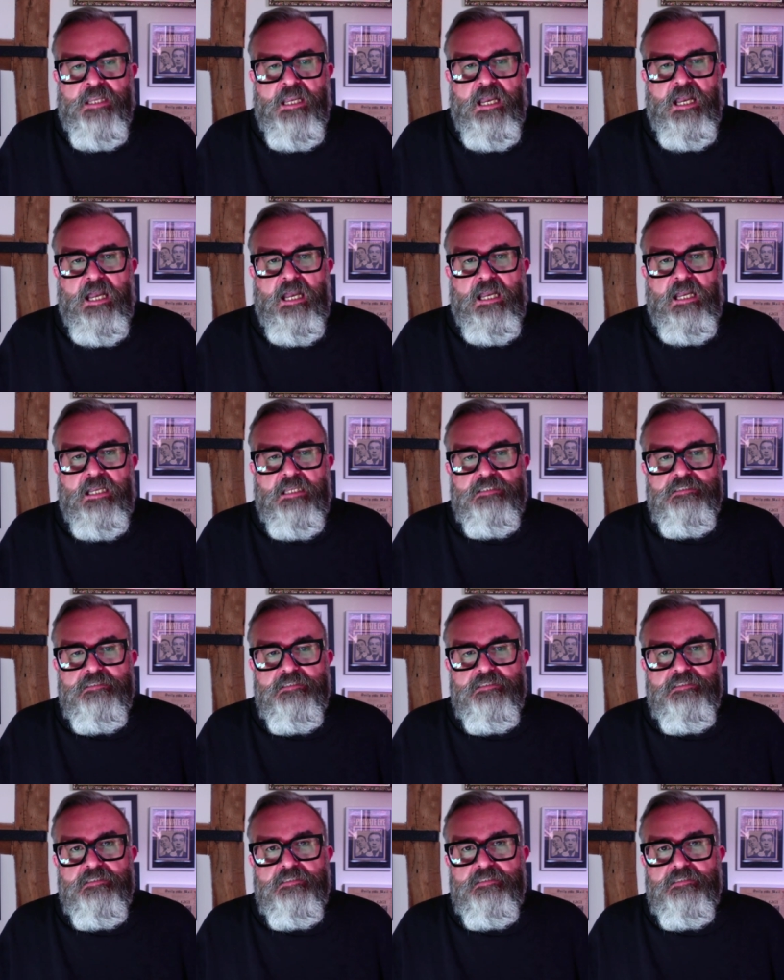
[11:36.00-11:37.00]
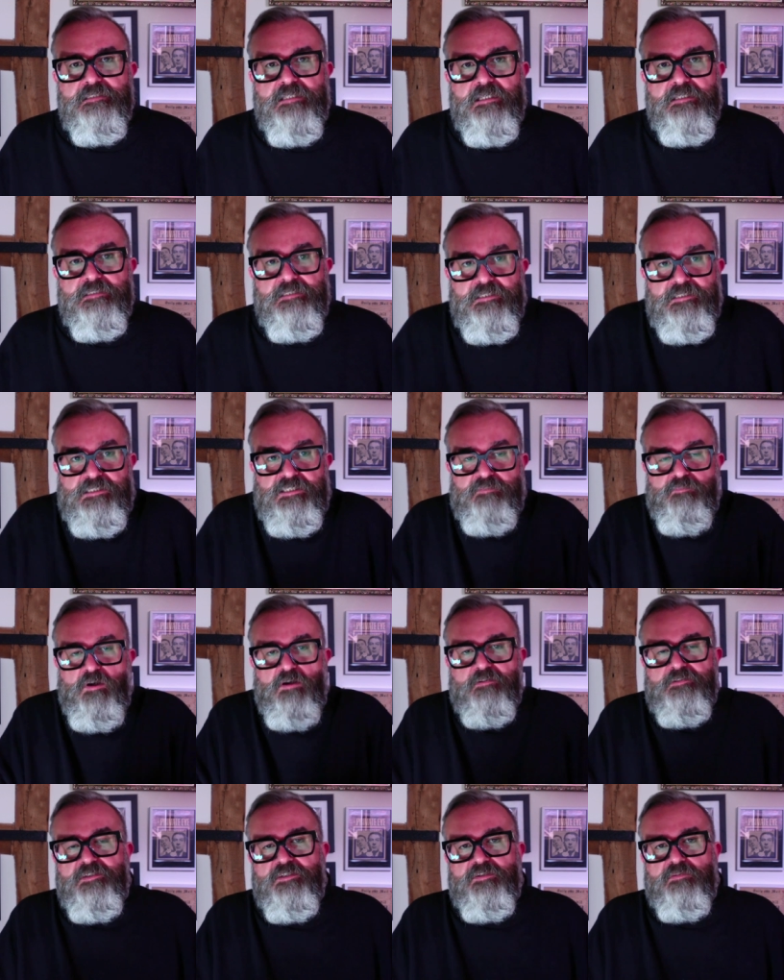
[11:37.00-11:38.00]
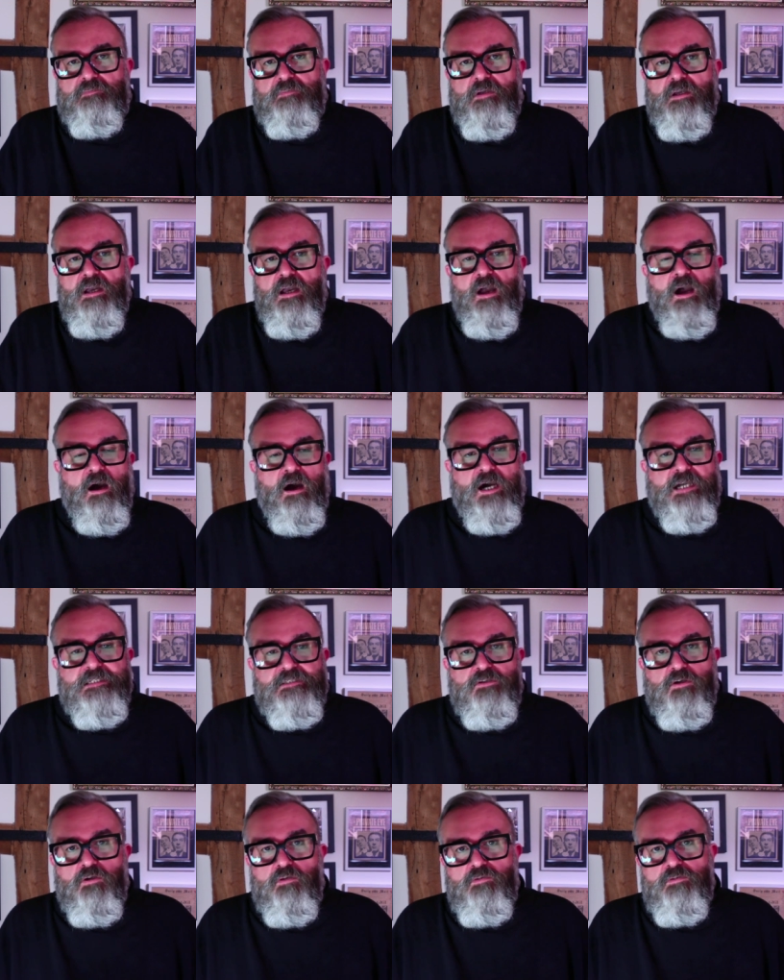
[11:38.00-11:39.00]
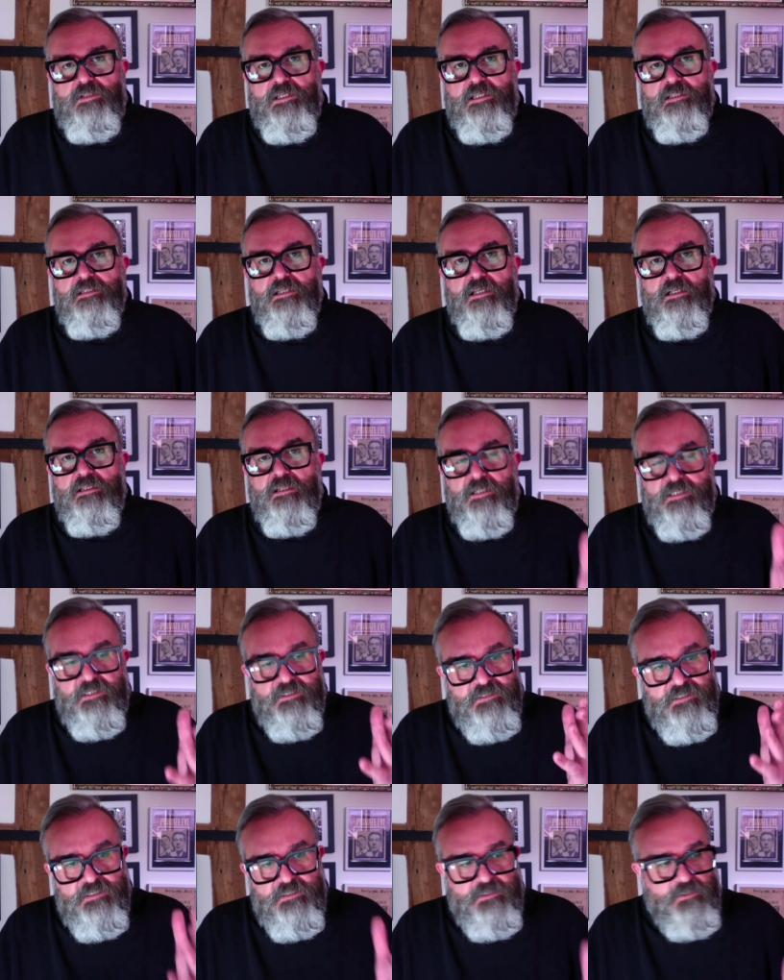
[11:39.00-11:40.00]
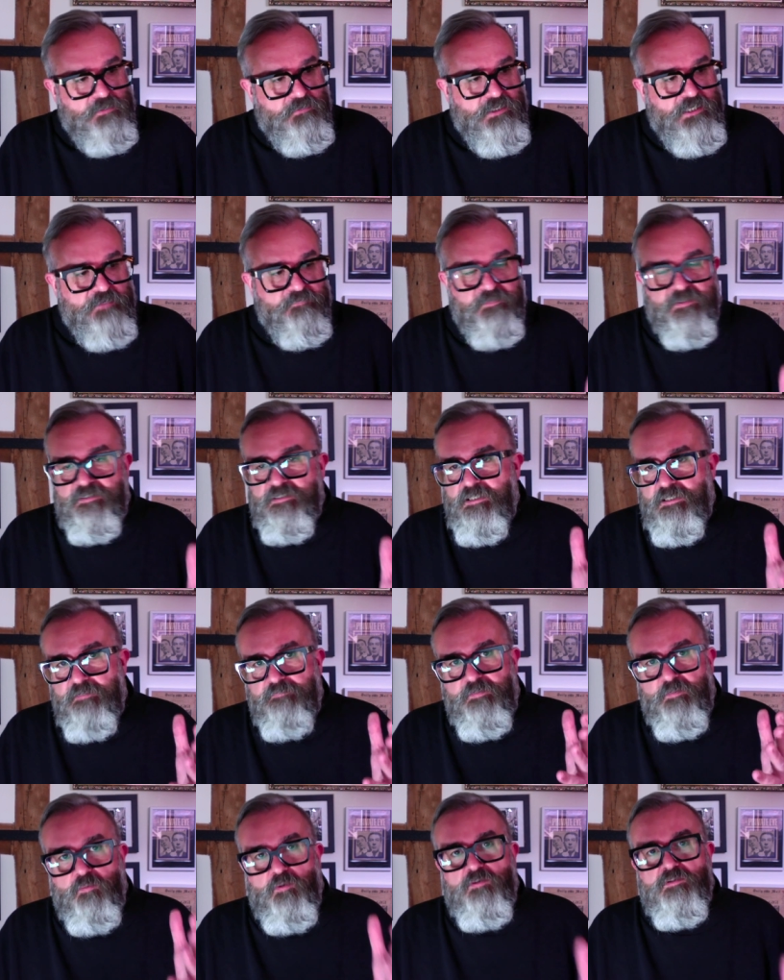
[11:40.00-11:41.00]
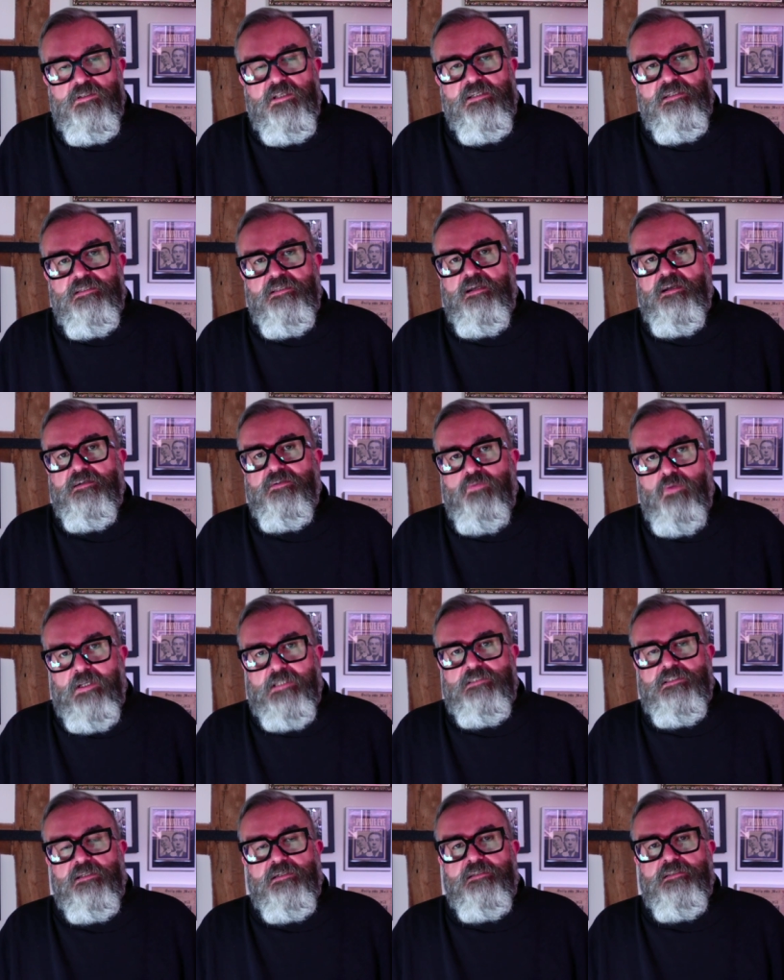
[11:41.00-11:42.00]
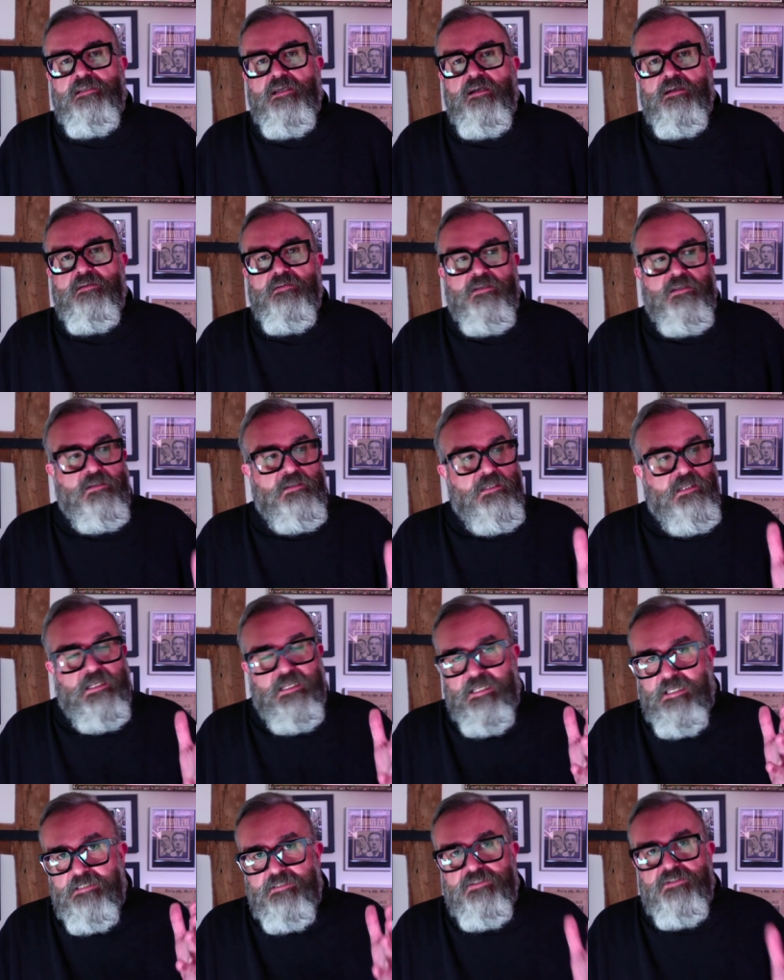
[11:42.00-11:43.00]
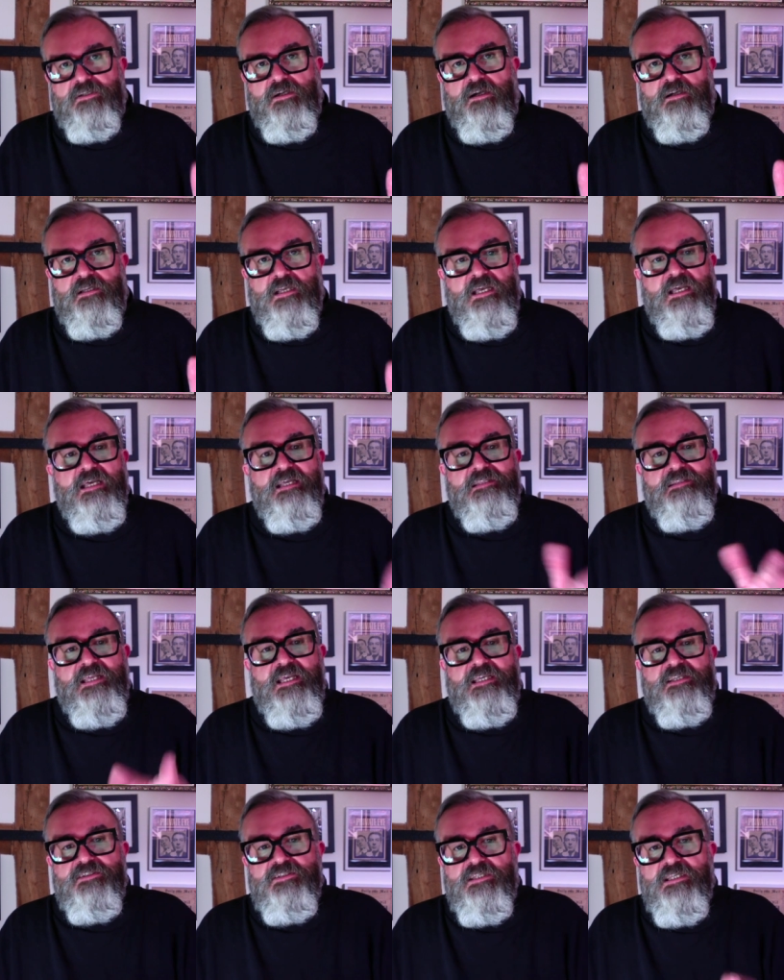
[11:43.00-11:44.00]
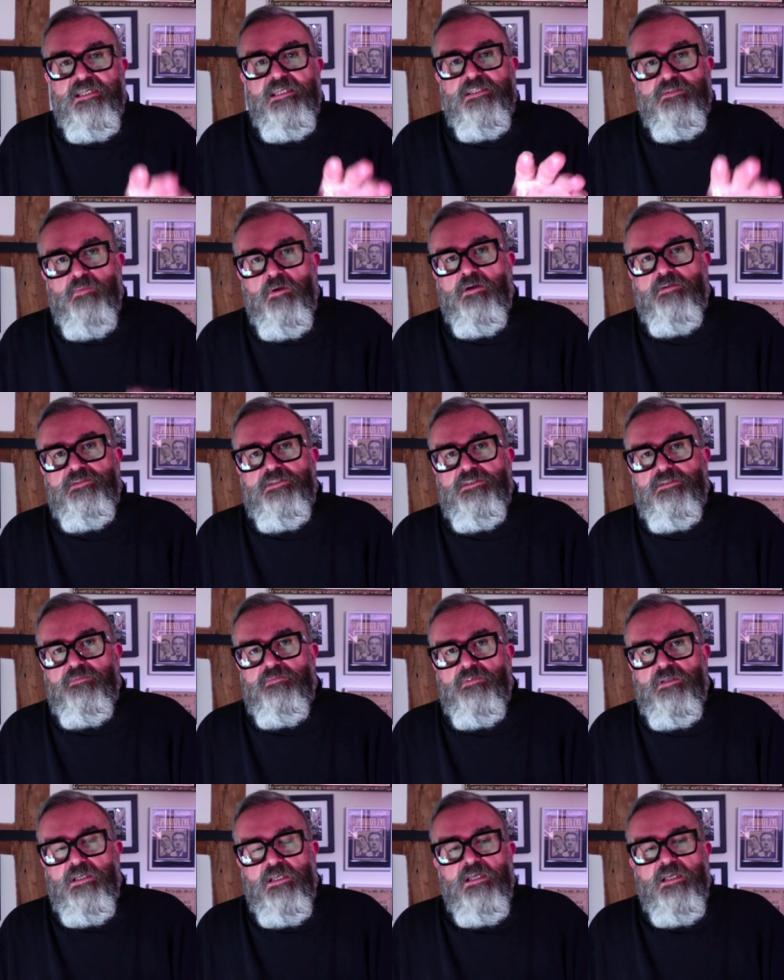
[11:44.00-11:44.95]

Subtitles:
and this is Marxism. I called it, like I said to you, if it walks like a duck, quacks like a duck, it's a duck. This is Marxism.